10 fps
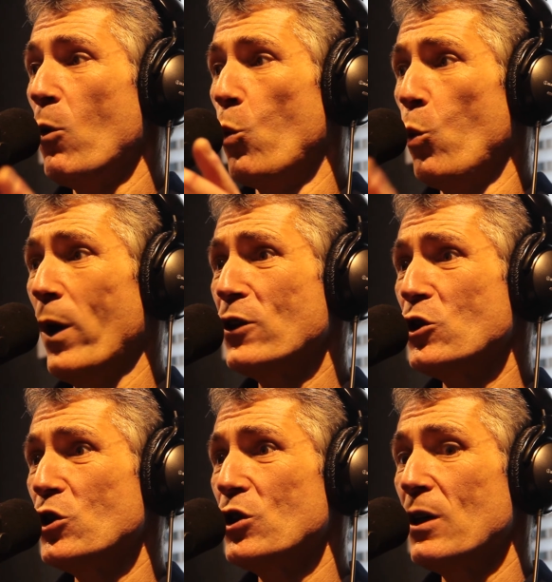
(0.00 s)

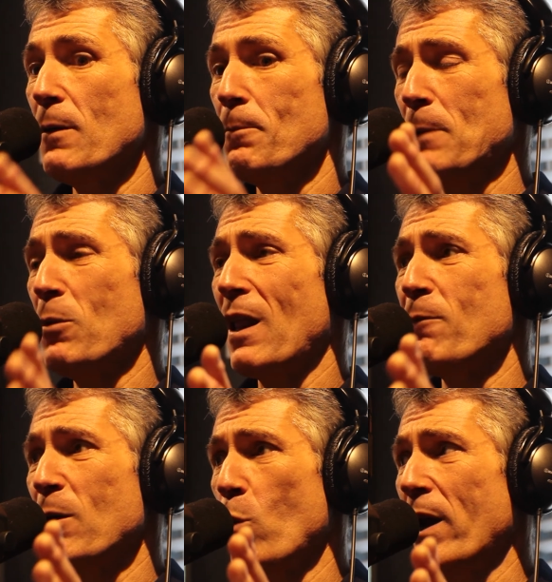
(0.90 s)
which people have
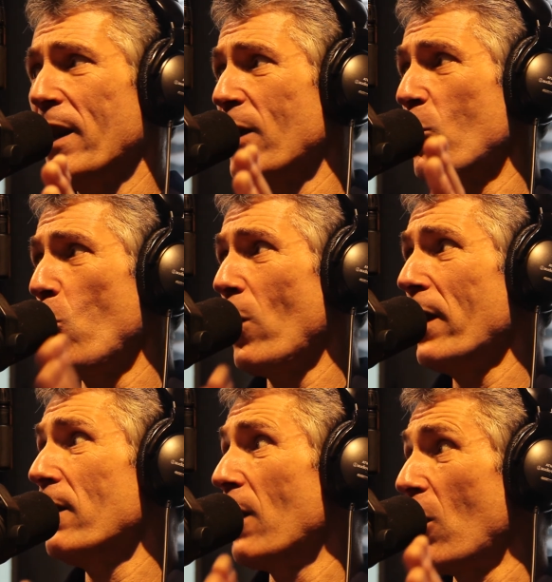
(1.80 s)
been waiting
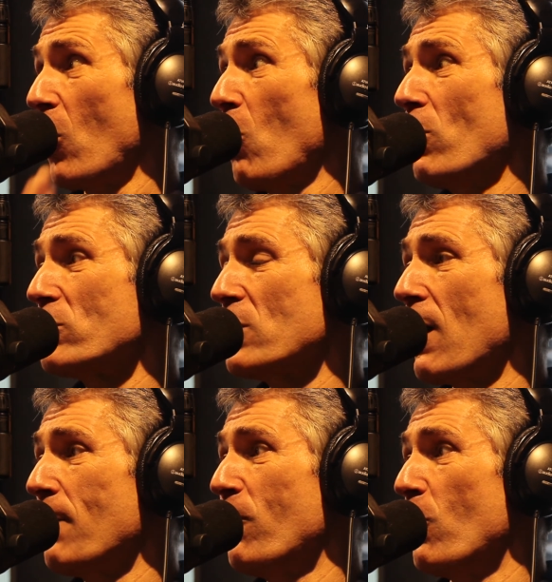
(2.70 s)
quite a long
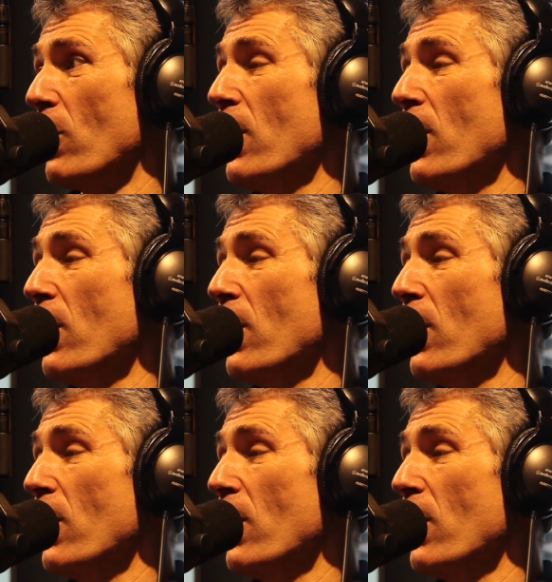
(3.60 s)
time for.